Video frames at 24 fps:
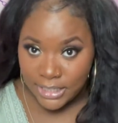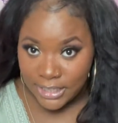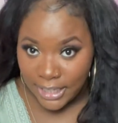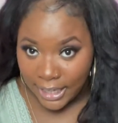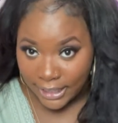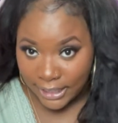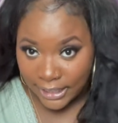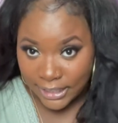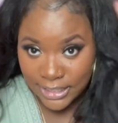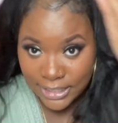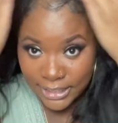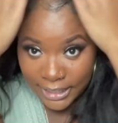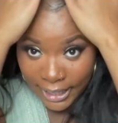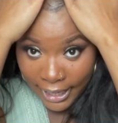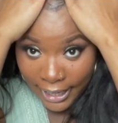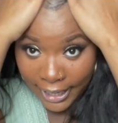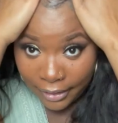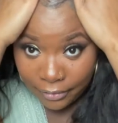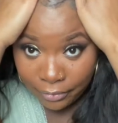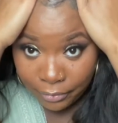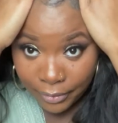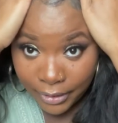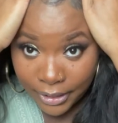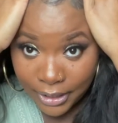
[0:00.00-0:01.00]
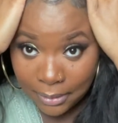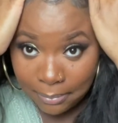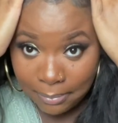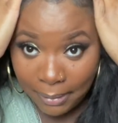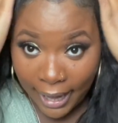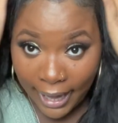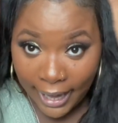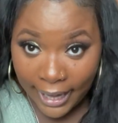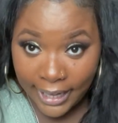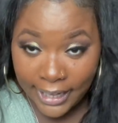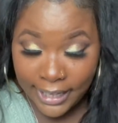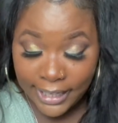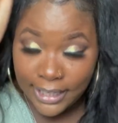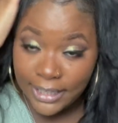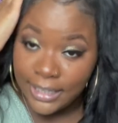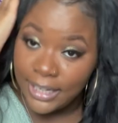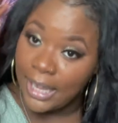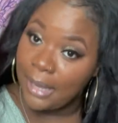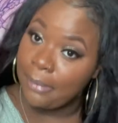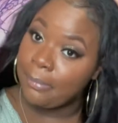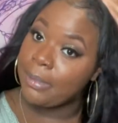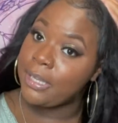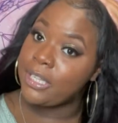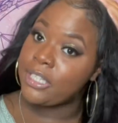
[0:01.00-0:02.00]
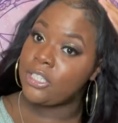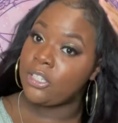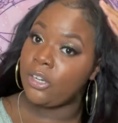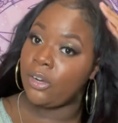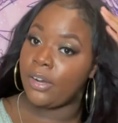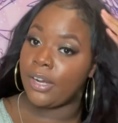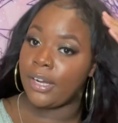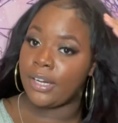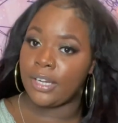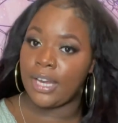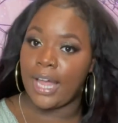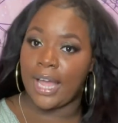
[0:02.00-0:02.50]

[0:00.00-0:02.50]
Like I said, I have really bad heat damage on,